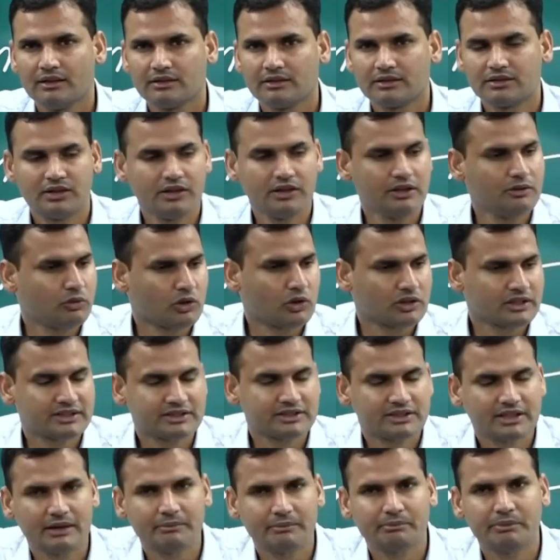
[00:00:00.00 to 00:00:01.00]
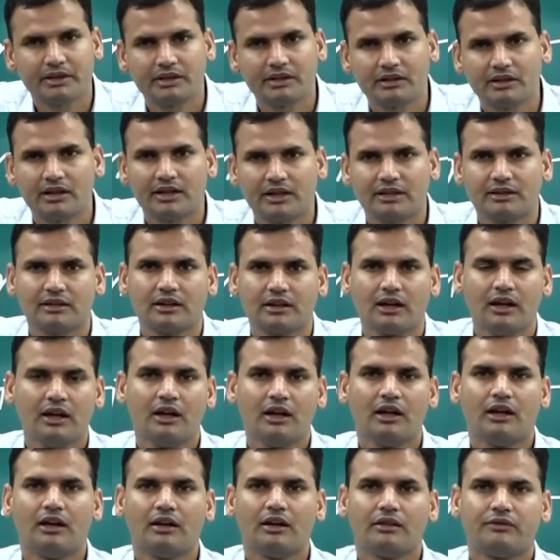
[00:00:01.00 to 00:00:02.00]
See what has happened in
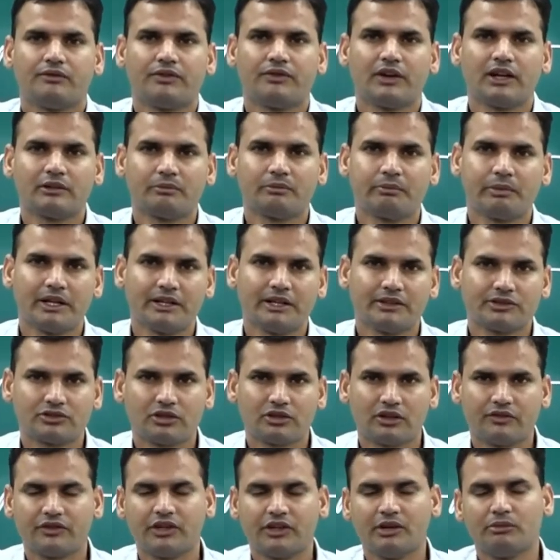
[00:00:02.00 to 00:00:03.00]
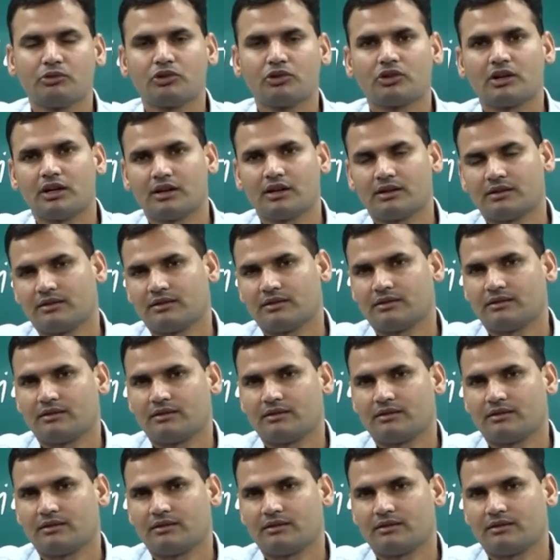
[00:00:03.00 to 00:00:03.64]
floodplains of Yamuna.